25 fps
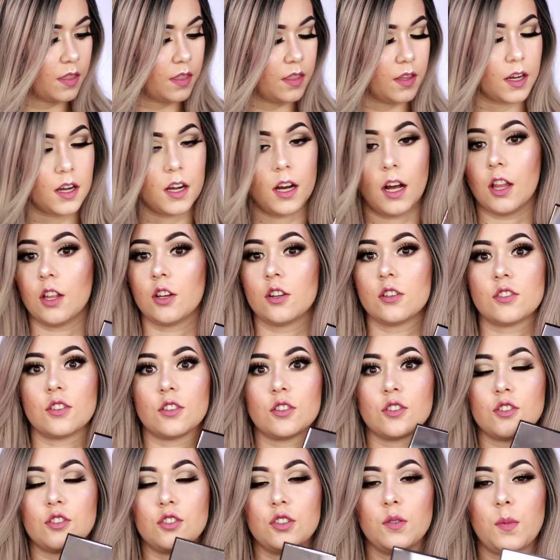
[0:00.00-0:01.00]
The colors
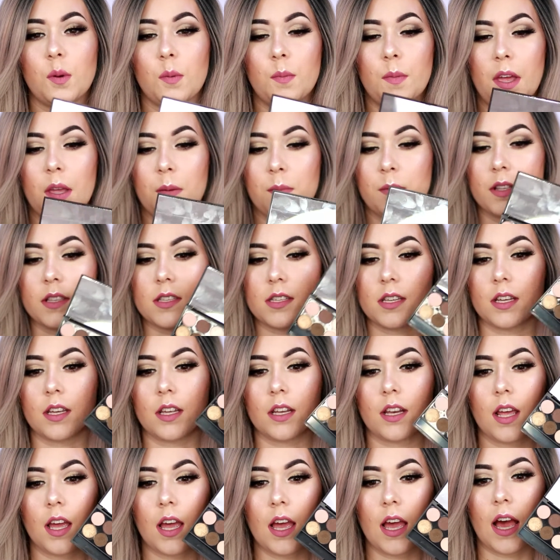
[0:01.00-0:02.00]
are super
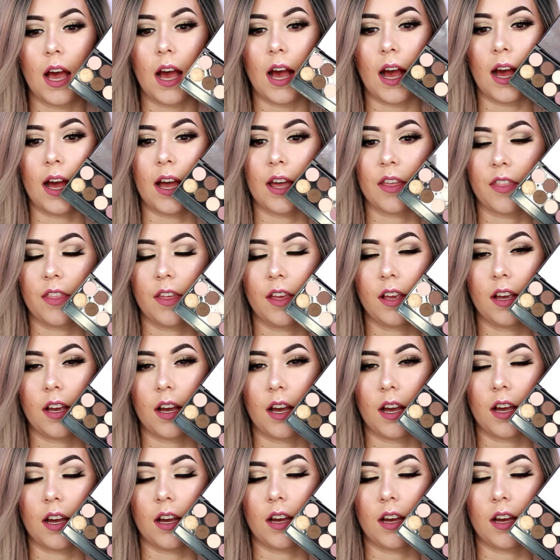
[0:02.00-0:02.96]
pigmented. I think